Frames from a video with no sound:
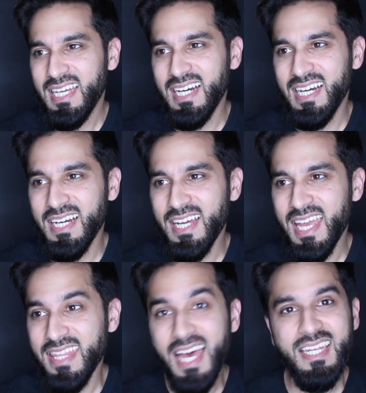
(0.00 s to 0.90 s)

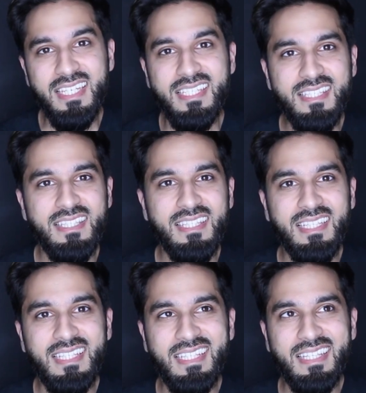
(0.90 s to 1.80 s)
and that is
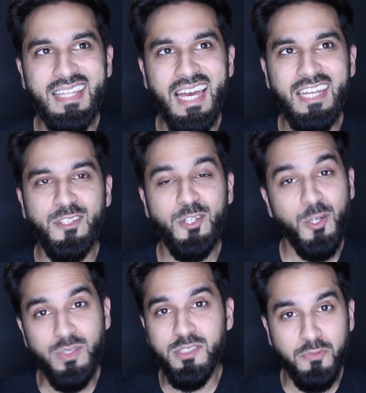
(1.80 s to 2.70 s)
that you're
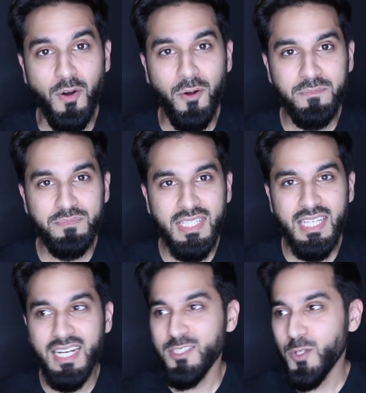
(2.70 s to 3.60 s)
going to fall
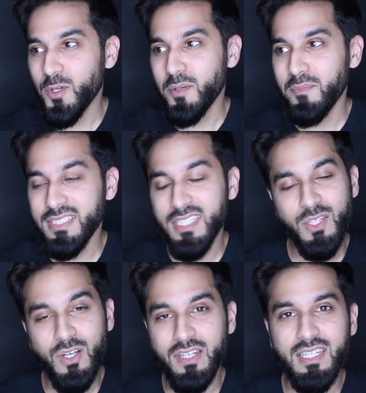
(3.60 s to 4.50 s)
and I told him, I
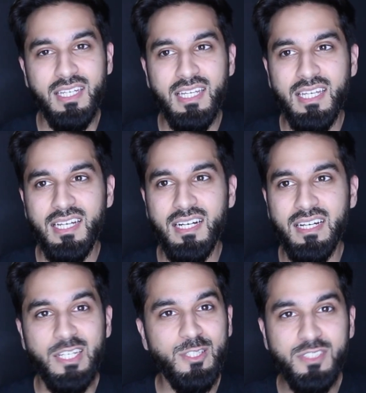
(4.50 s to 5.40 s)
said, look,
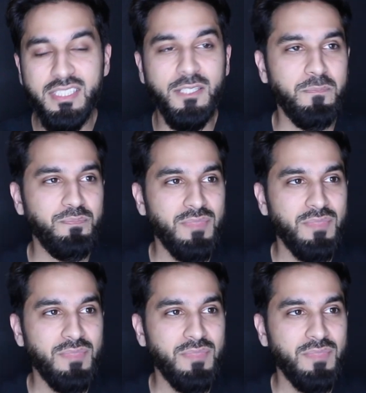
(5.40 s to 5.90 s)
uh, here's the deal.